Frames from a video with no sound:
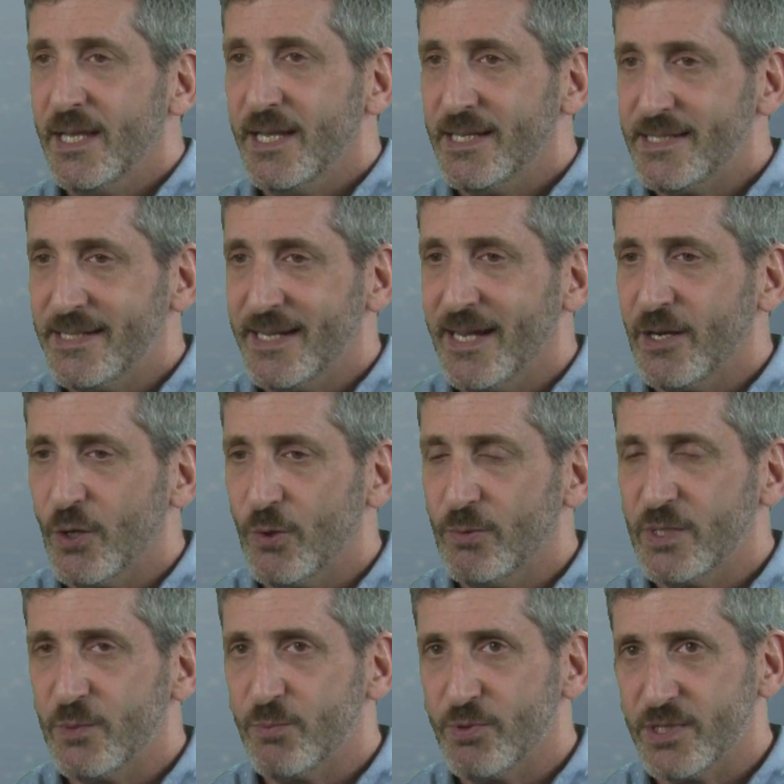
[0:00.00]
It's not
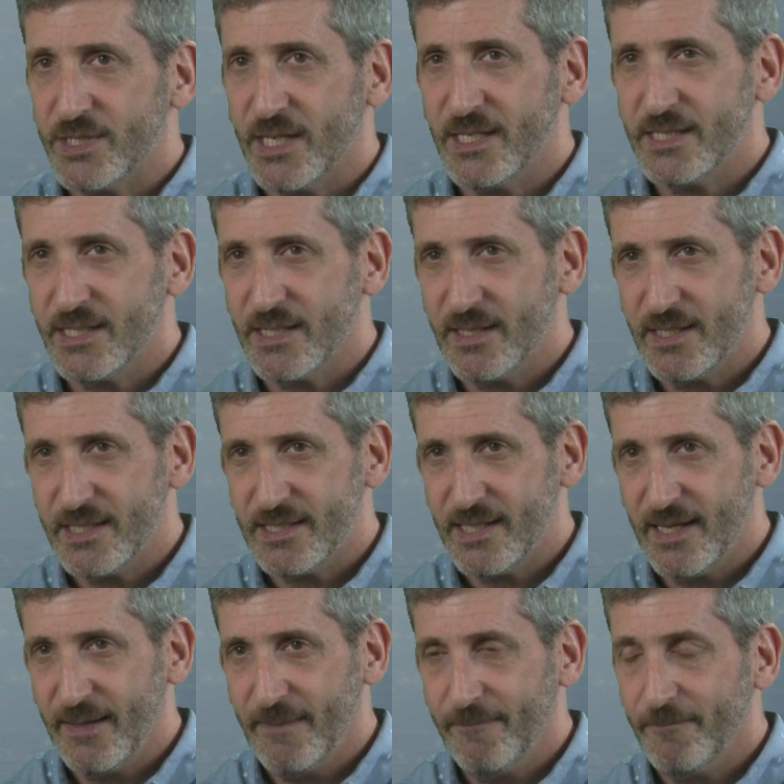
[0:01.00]
always precisely the
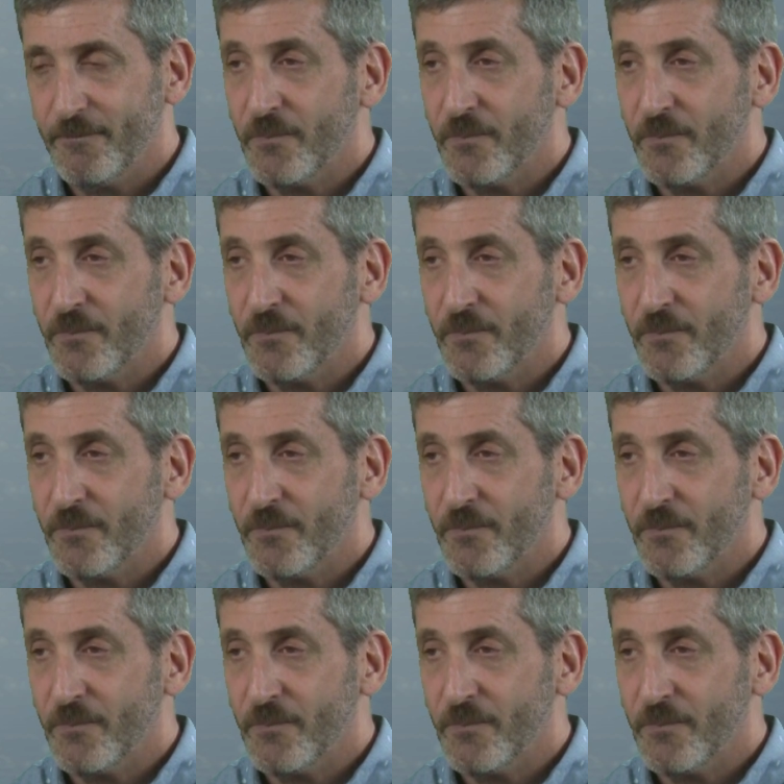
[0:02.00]
same.